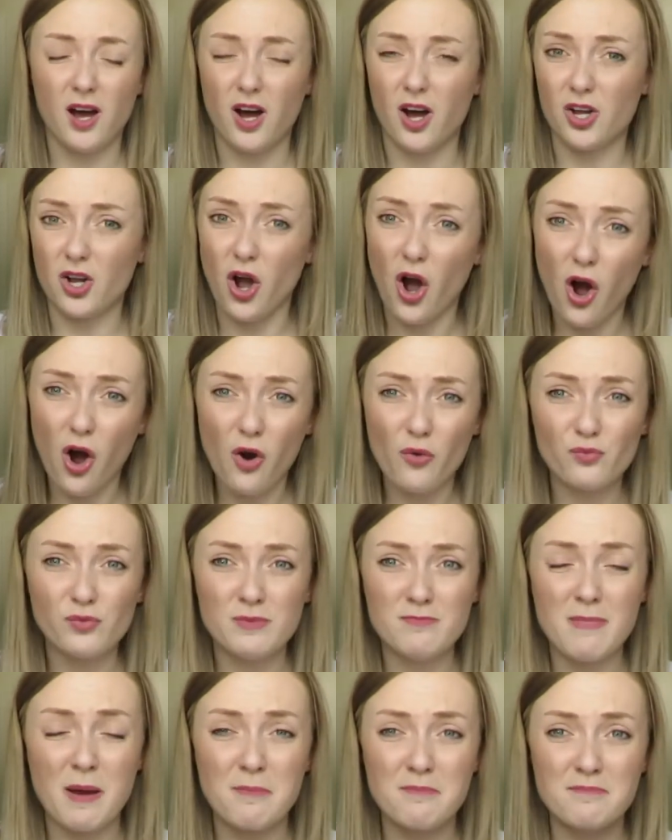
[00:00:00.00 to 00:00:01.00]
I can't
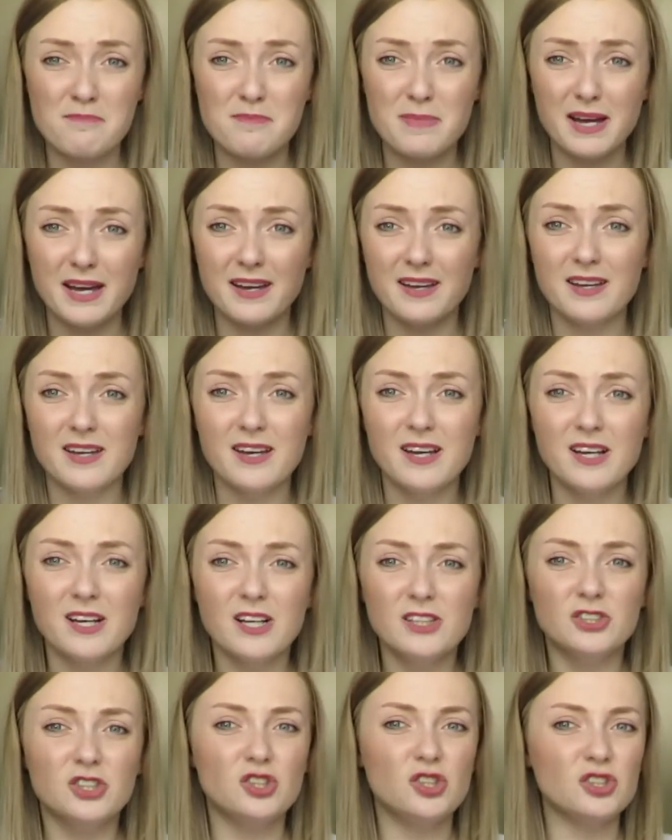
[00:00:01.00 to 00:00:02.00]
remember.
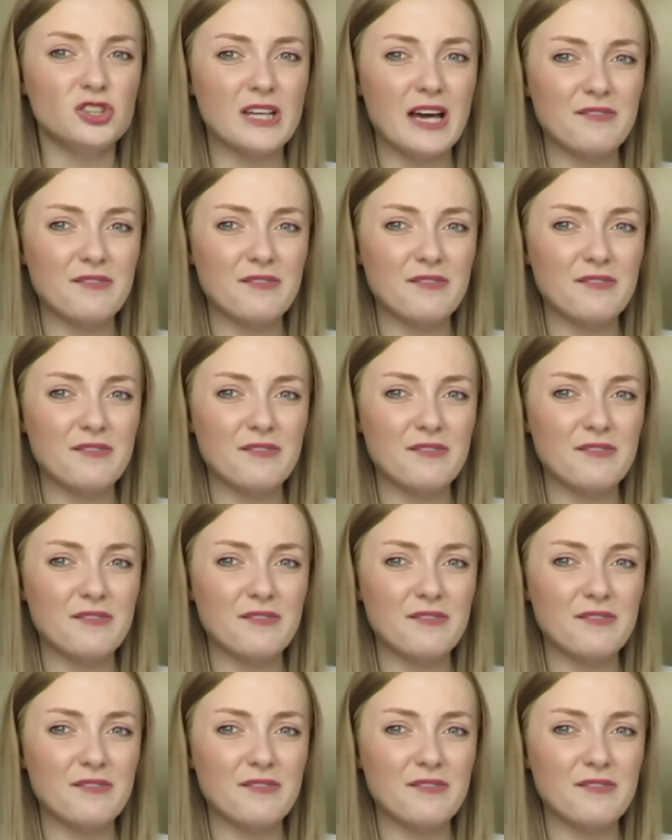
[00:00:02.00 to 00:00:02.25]
So just